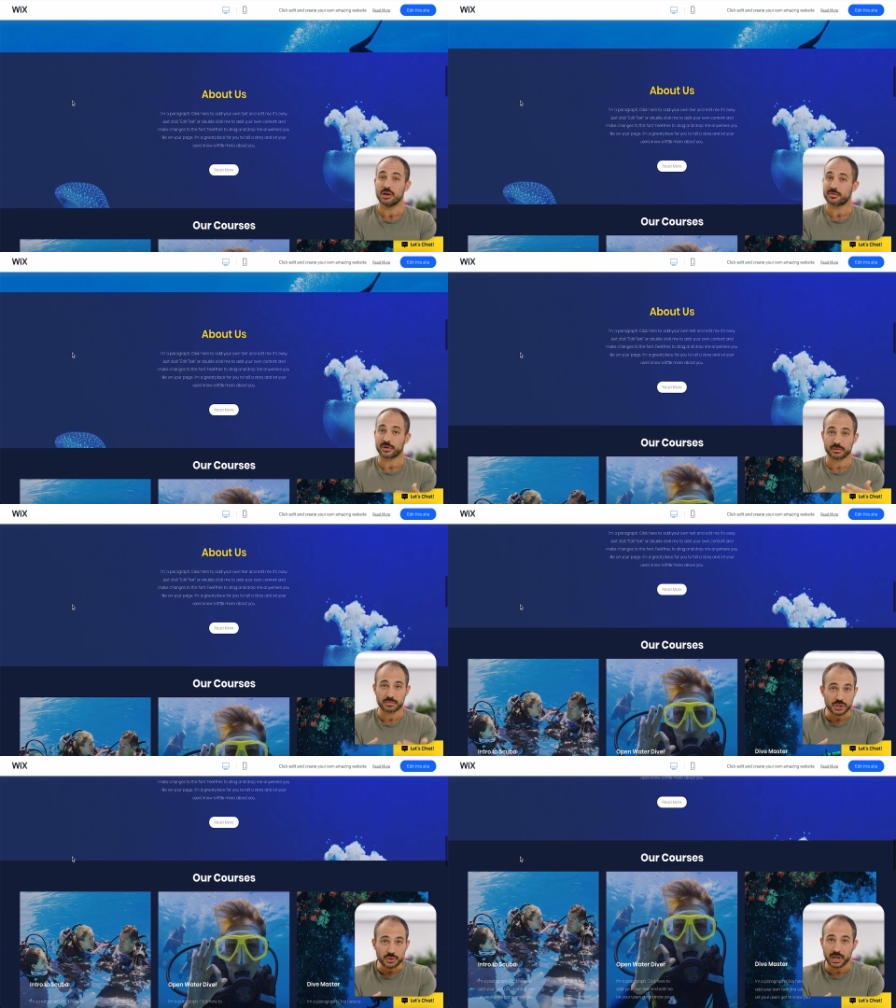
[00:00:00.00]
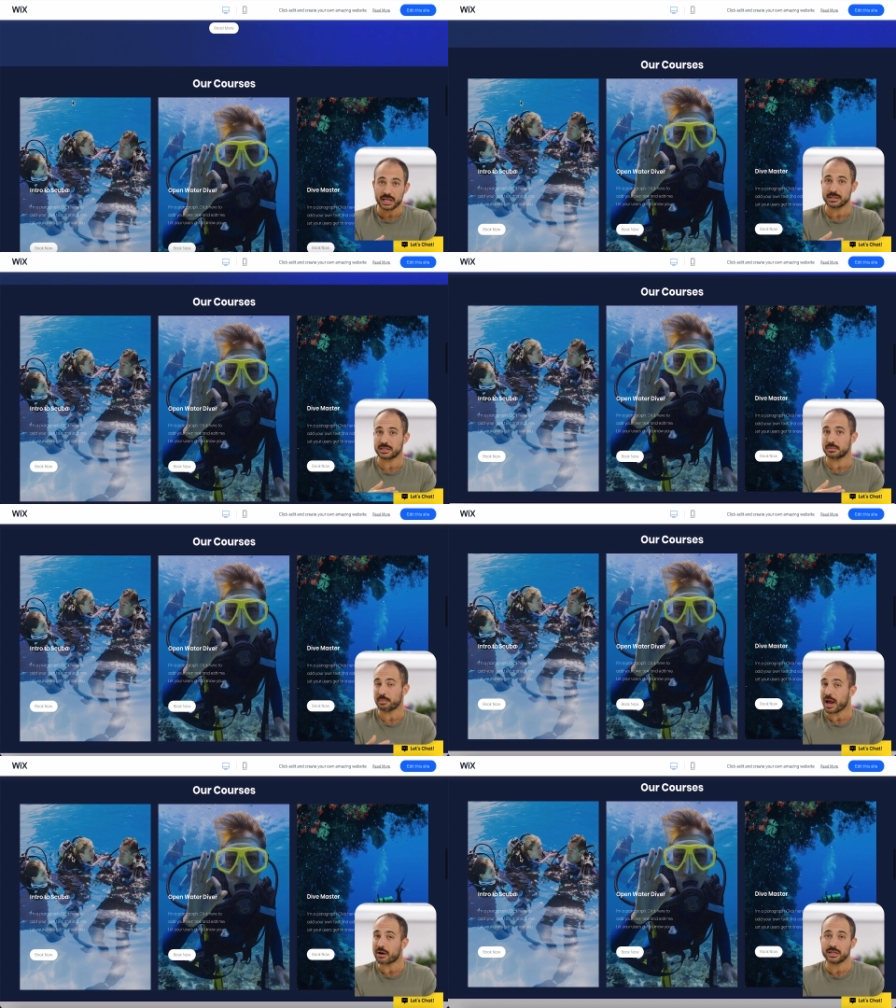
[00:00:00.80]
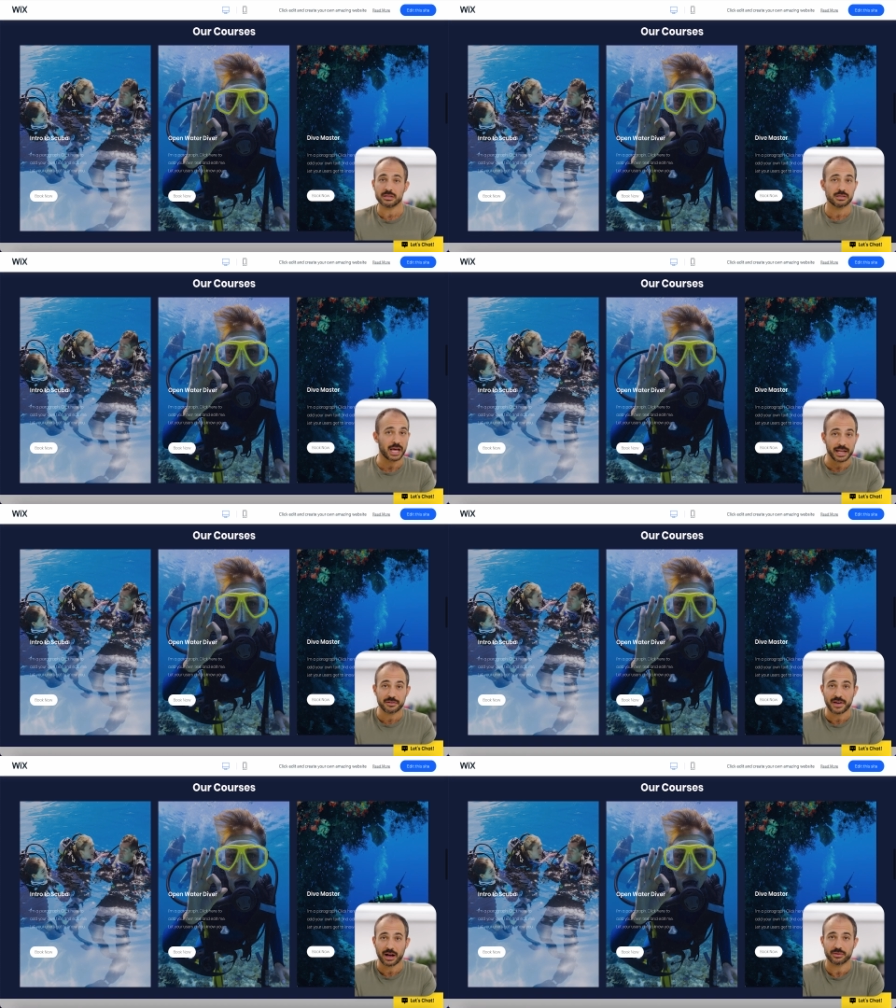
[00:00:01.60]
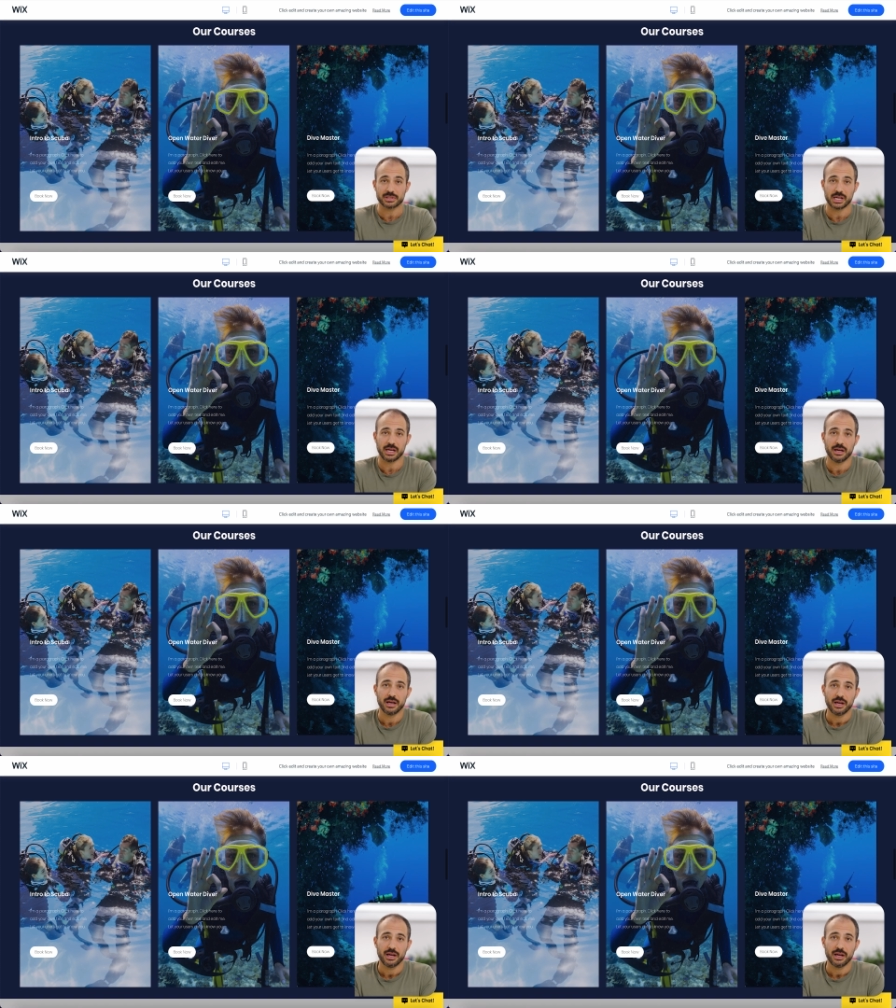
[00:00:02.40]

for students, parents, and faculty.